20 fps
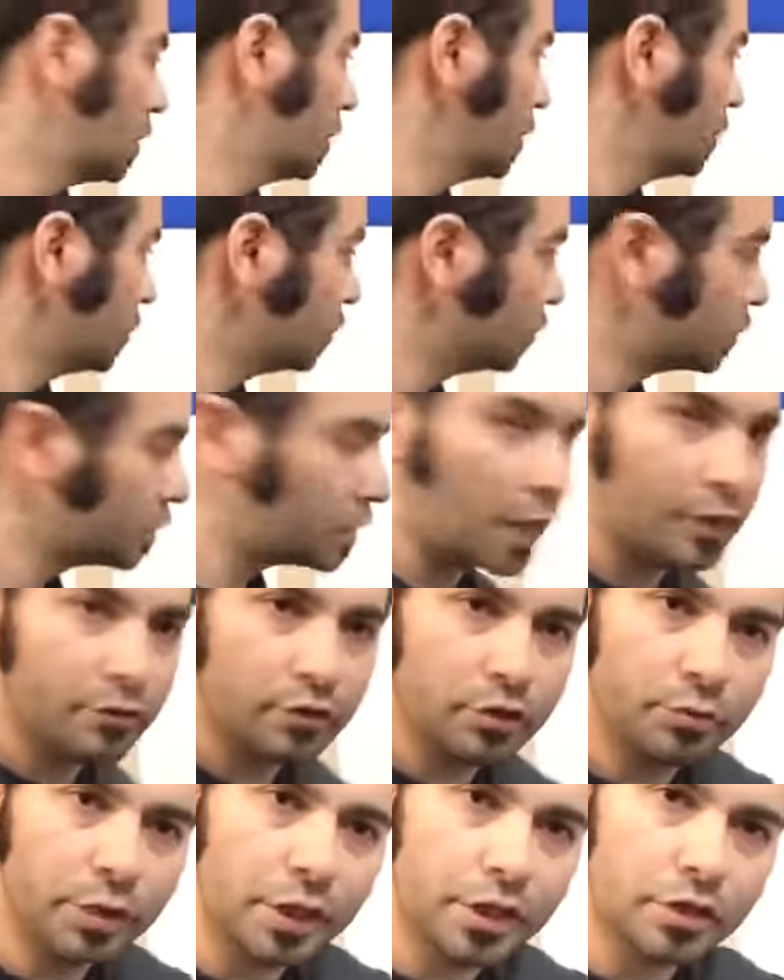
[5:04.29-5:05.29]
You just have
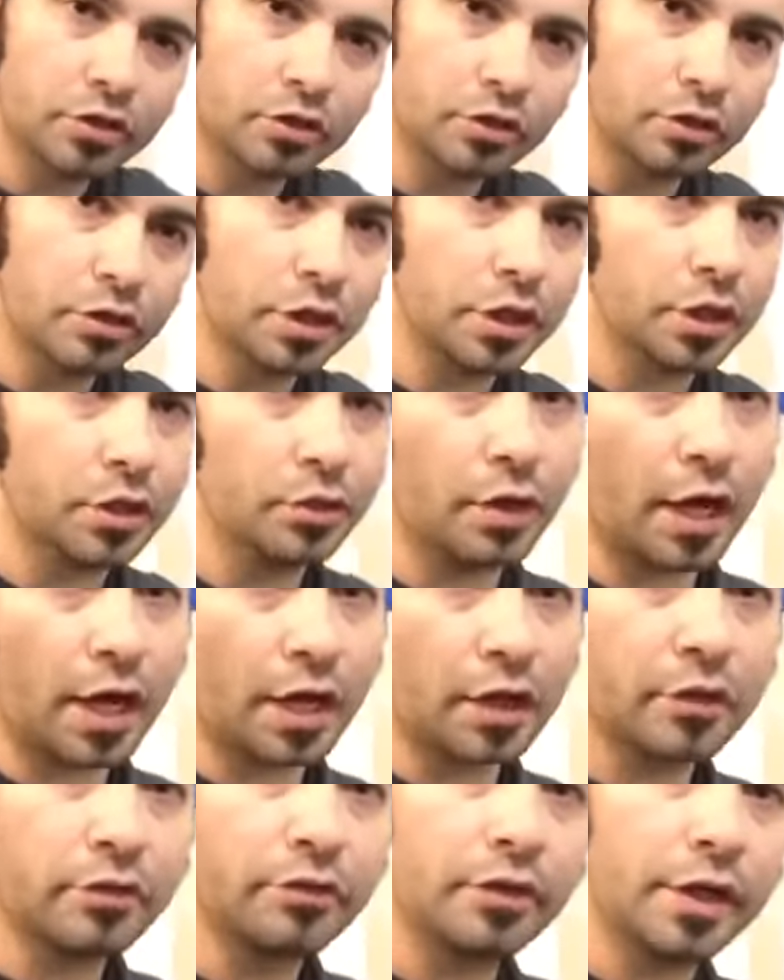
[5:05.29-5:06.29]
to make sure that you
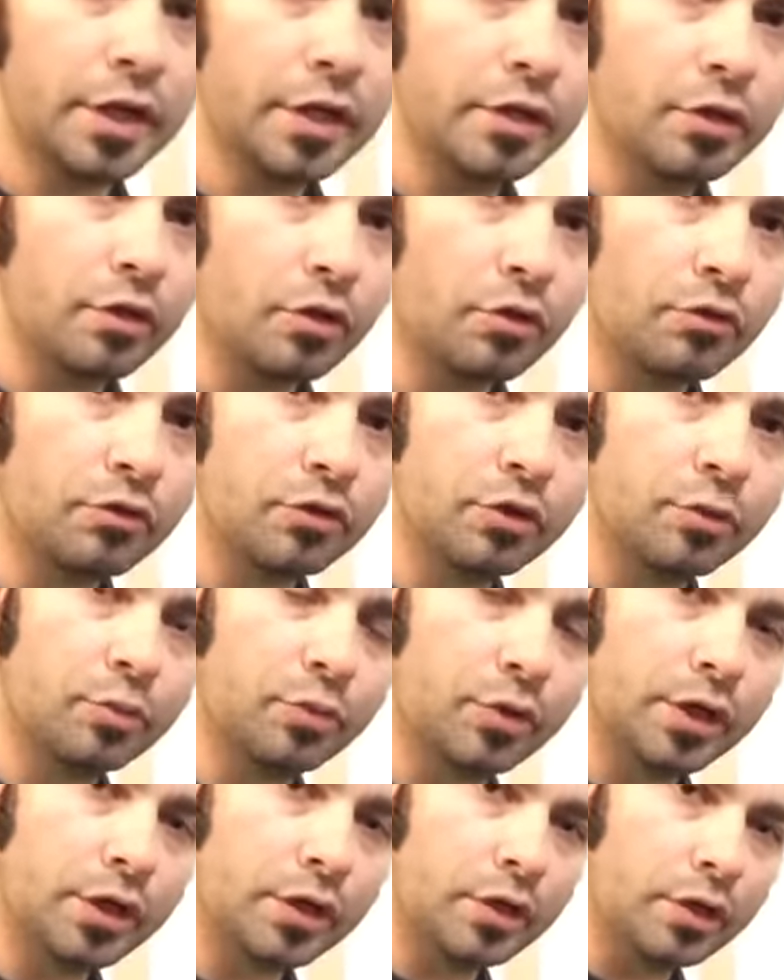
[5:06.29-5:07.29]
elevate it over the
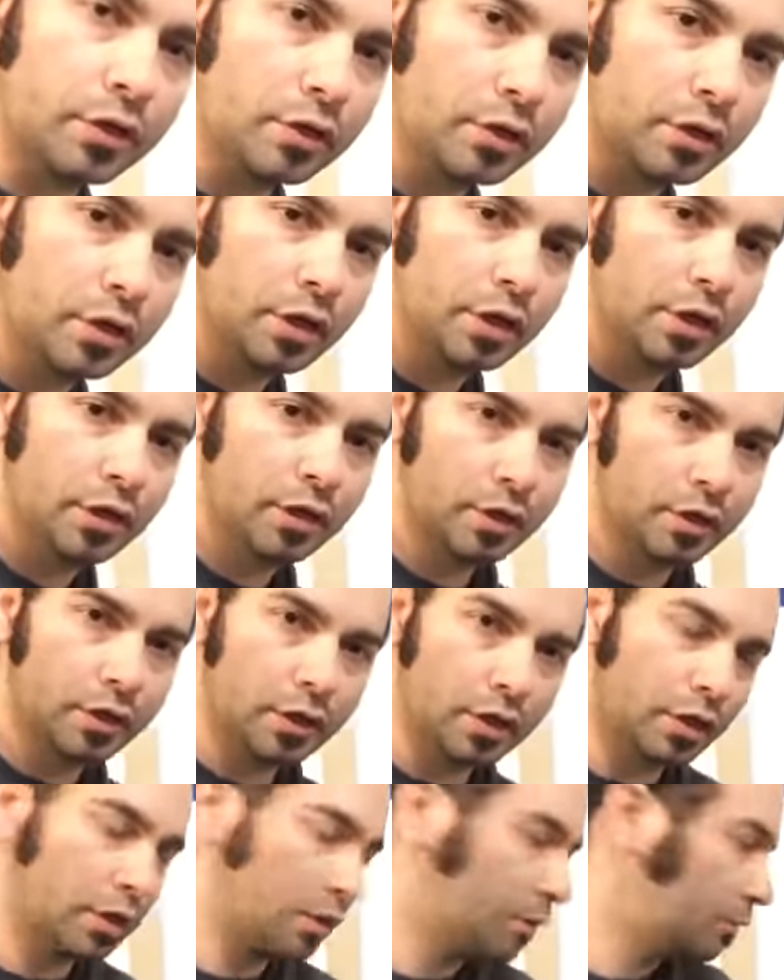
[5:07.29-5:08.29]
printer,
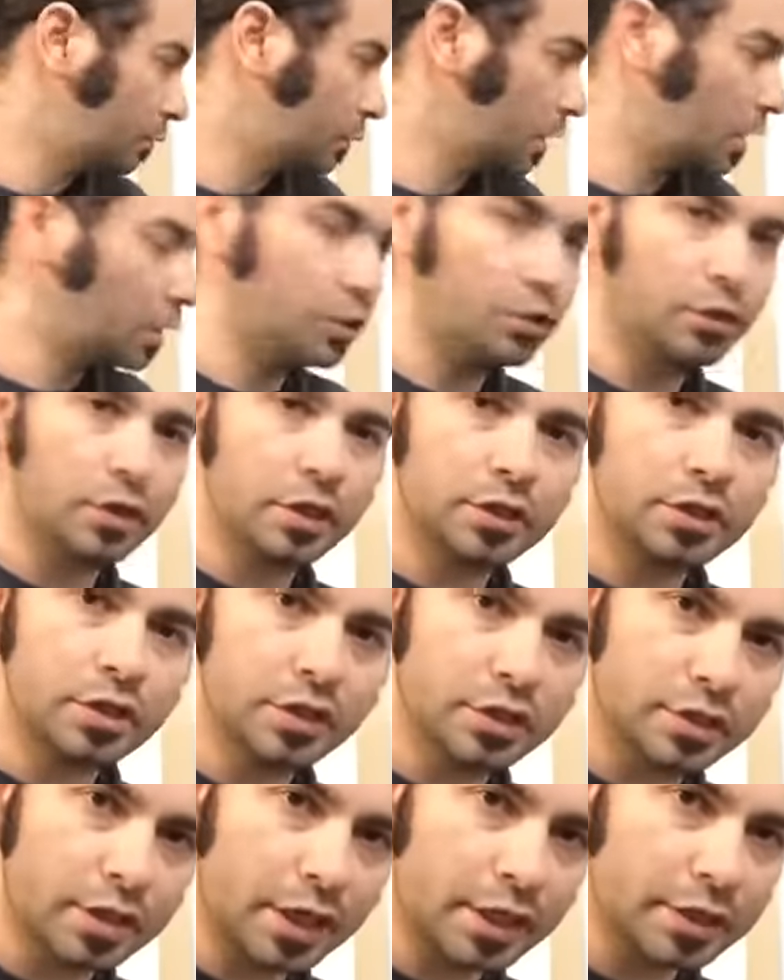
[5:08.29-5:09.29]
and you can
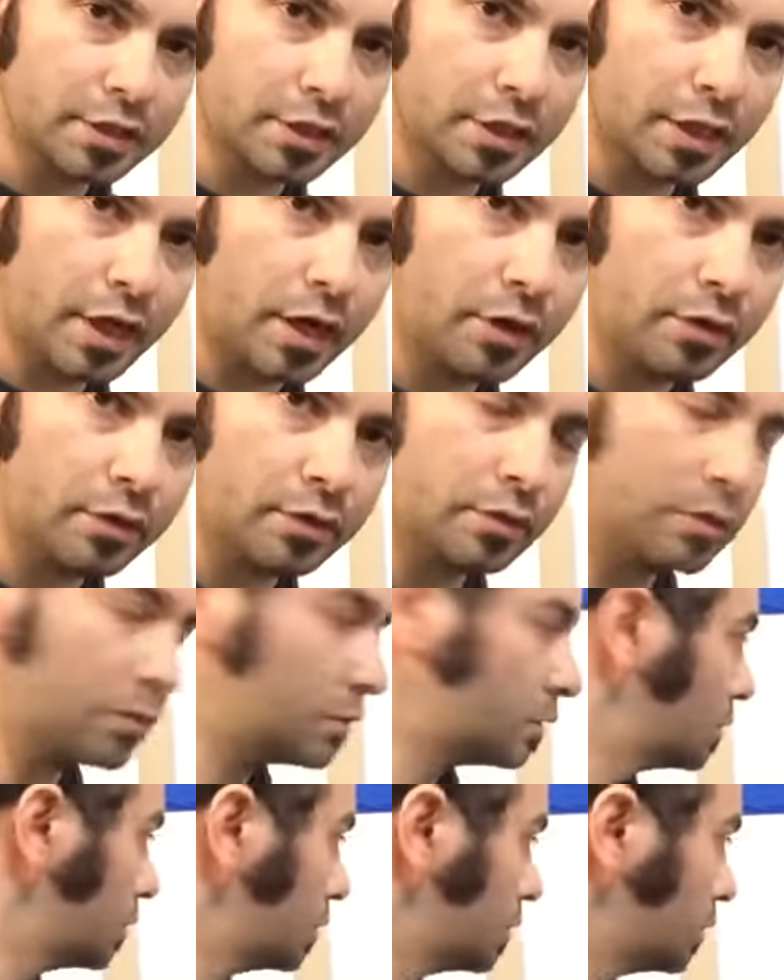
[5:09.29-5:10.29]
just test it out.
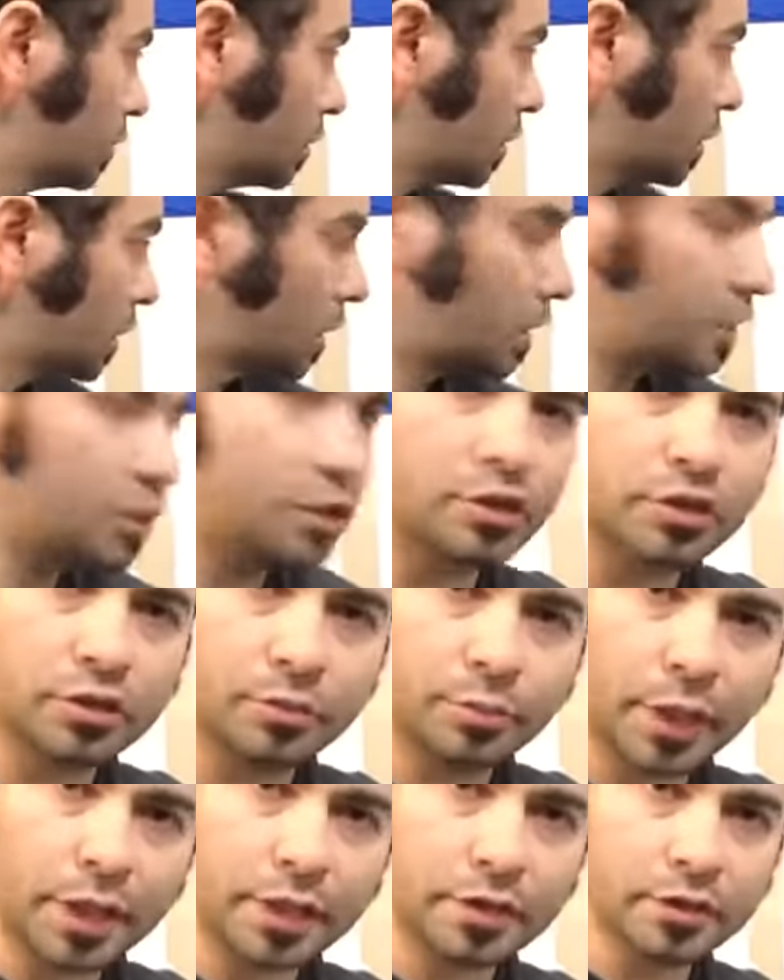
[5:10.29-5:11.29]
It just
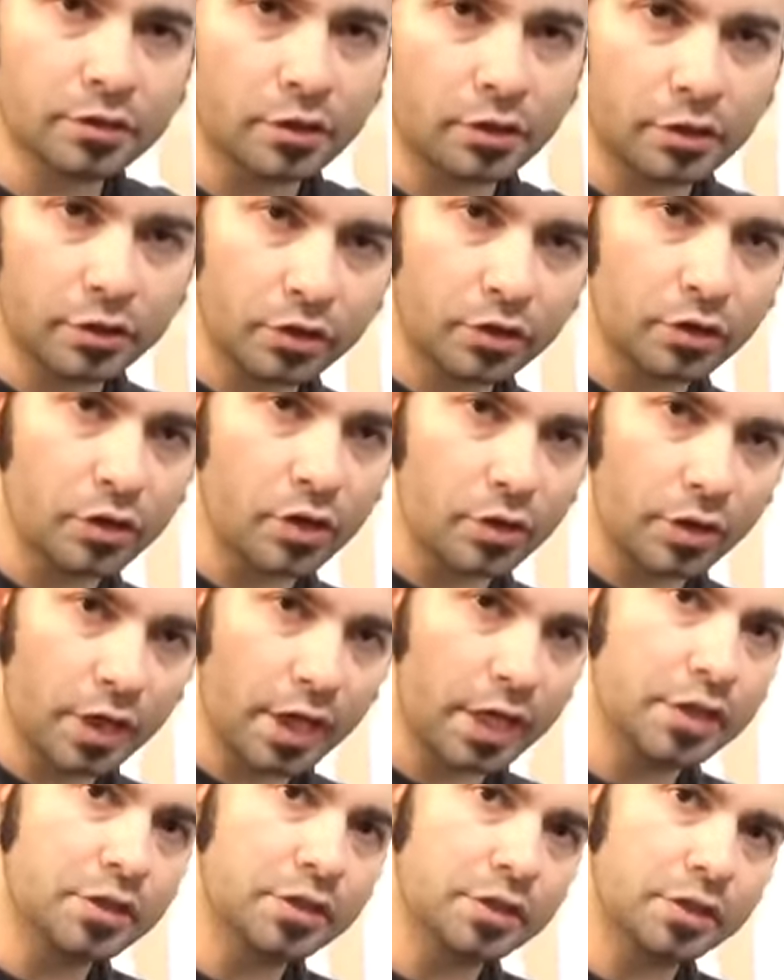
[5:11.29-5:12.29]
depends on your
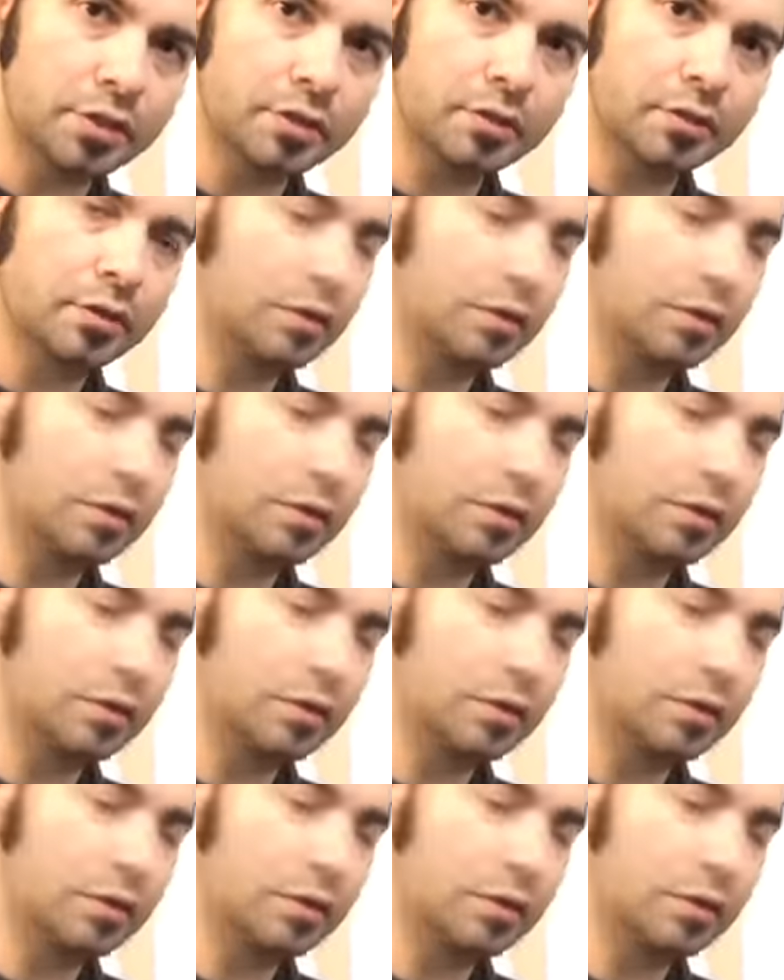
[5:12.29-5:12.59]
location.